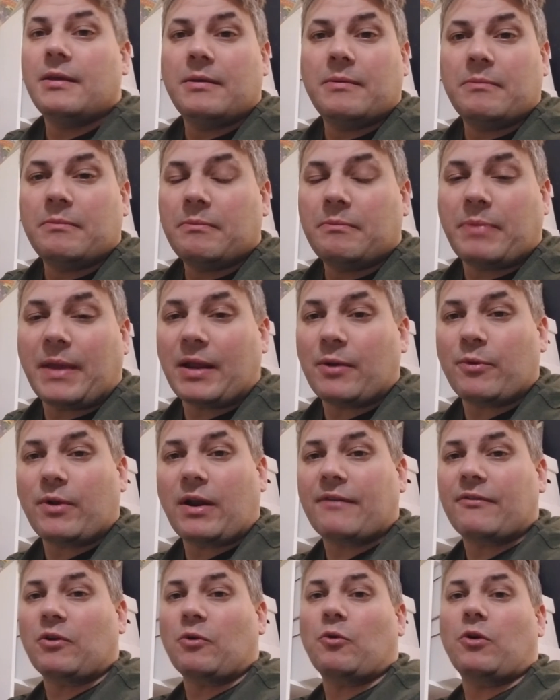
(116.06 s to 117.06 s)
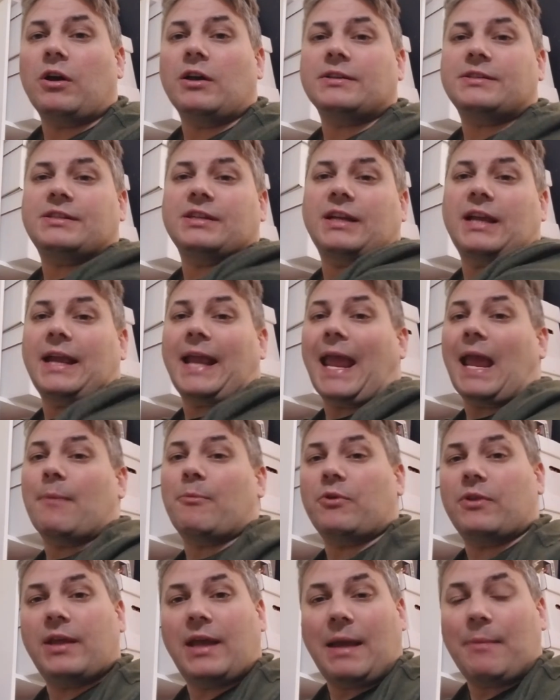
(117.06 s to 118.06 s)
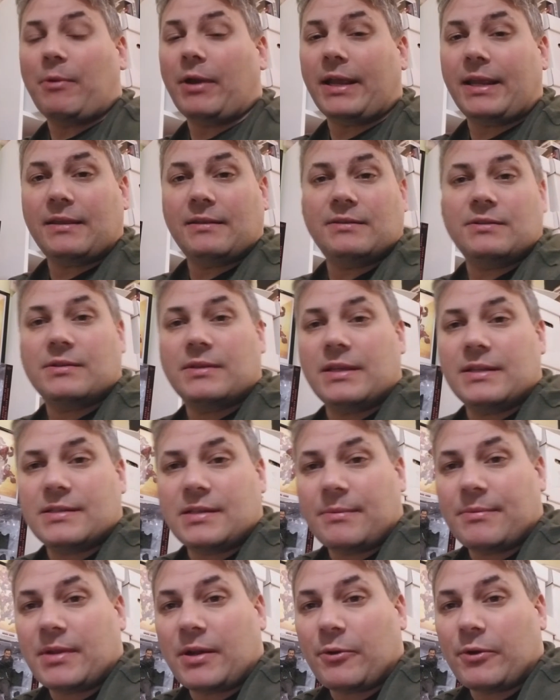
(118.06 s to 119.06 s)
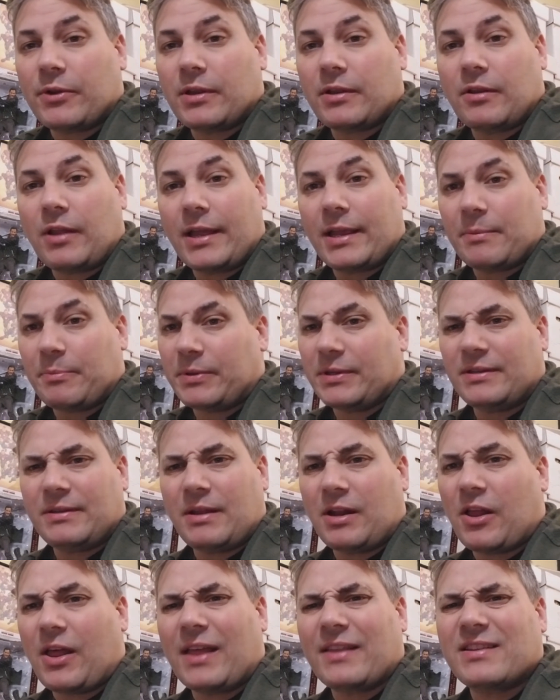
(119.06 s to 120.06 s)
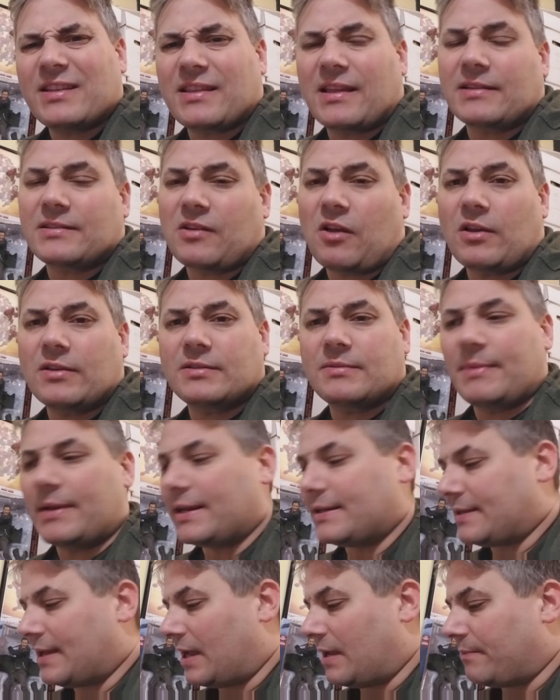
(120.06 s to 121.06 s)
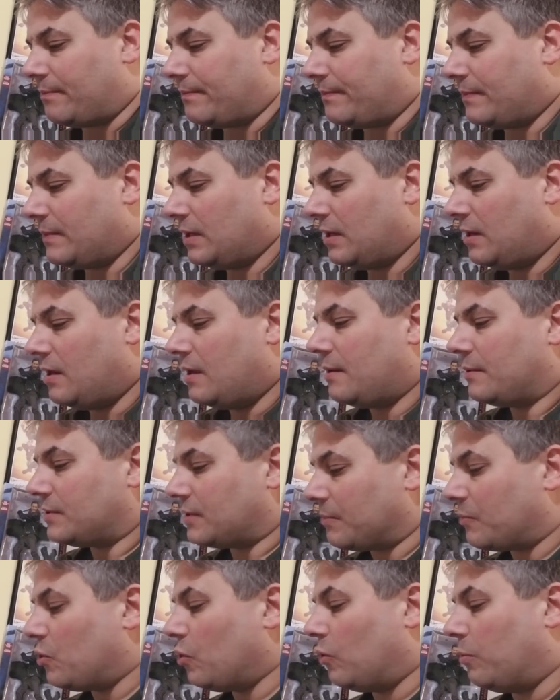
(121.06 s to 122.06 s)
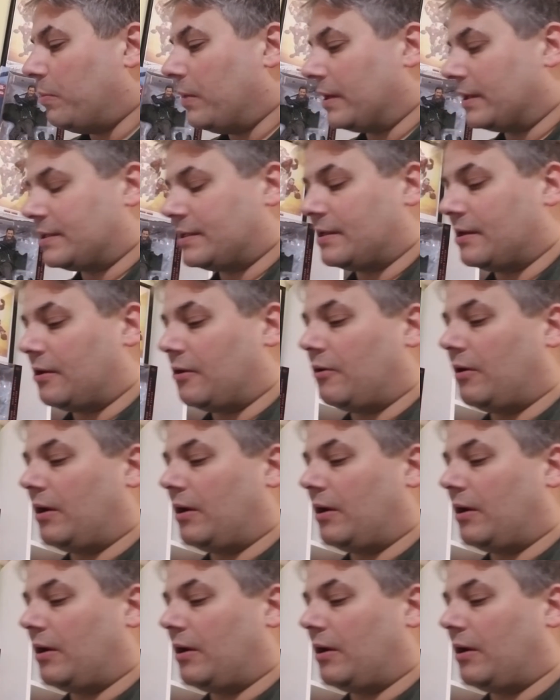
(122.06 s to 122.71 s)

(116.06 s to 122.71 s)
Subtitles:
paid whatever it was, took a gamble with it. I'm like, get something I really like. But, you know, I think that's awesome. Anytime. Some cool books, though.